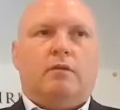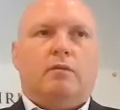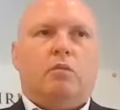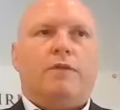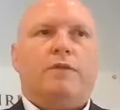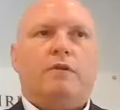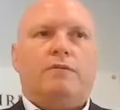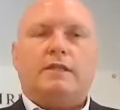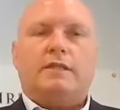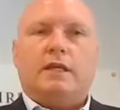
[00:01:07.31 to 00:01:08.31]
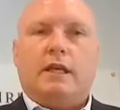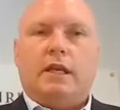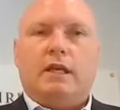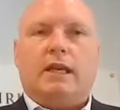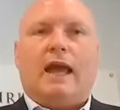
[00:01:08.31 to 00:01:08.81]
what they're invested
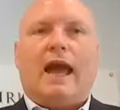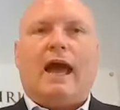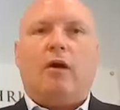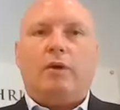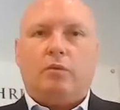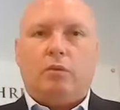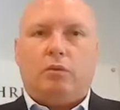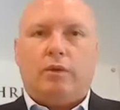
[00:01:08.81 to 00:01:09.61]
in and how it will